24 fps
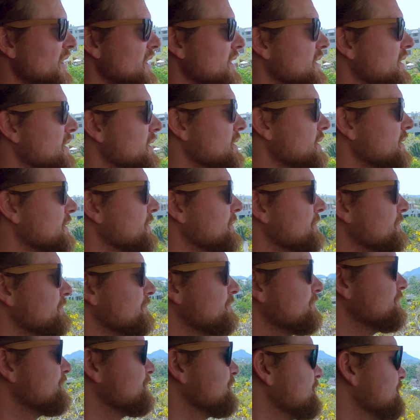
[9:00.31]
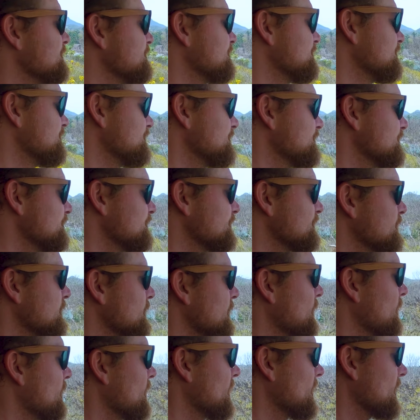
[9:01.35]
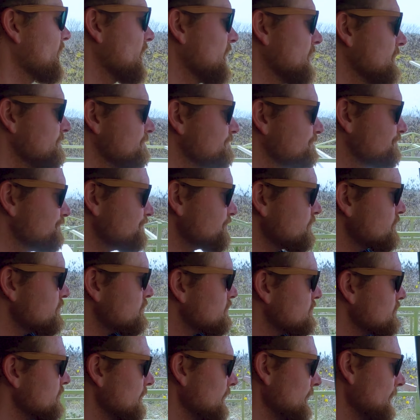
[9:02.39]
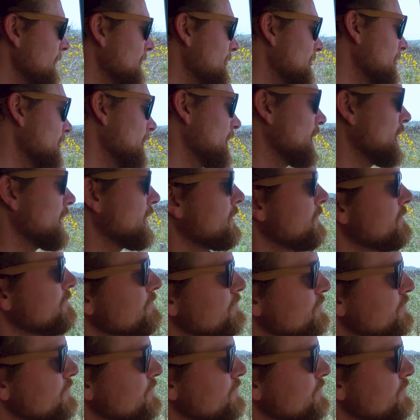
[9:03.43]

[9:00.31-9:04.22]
Yeah, but now we're going to Boca.